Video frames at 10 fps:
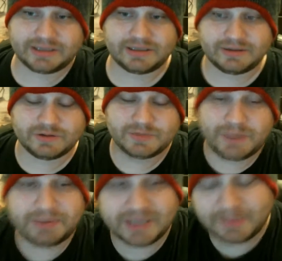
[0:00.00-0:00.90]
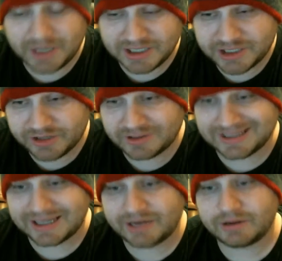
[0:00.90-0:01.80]
who's being played by Jared
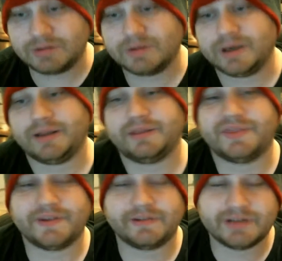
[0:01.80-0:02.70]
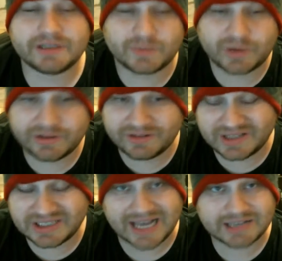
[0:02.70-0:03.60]
Leto, and theories on whether
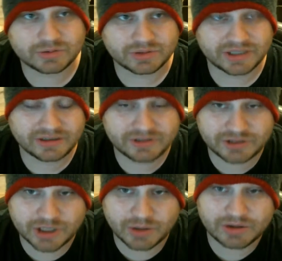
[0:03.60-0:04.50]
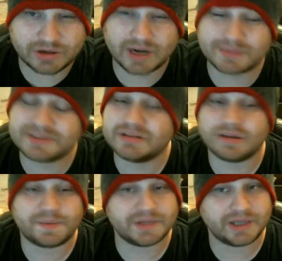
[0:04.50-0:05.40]
it's actually the Joker, and I'm still
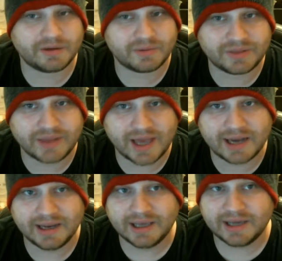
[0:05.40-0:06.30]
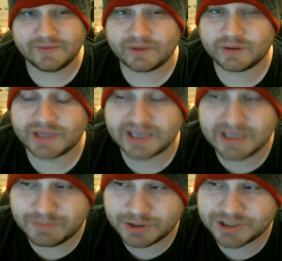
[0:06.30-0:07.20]
up in the air with that, even though they
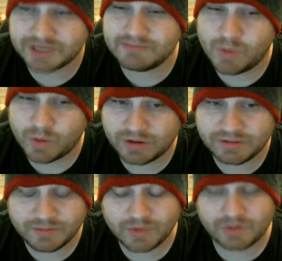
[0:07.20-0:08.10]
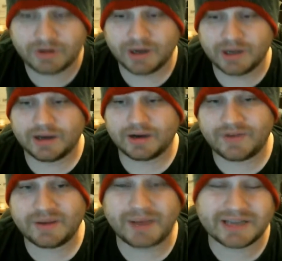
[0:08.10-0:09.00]
keep pushing it more and more of
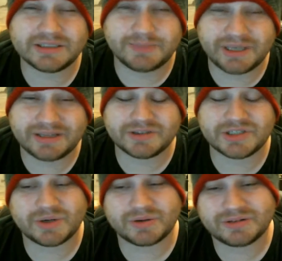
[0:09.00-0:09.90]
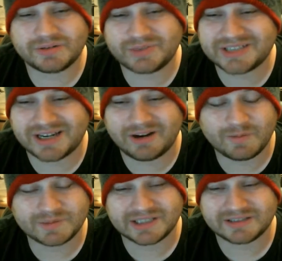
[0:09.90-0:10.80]
him actually being the Joker, which I
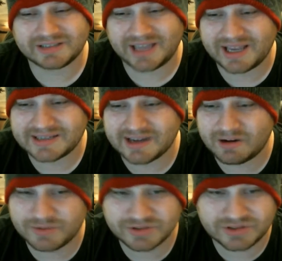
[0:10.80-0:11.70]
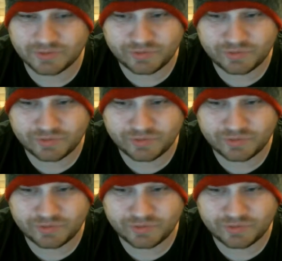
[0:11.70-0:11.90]
hope's not the case. I hope there's a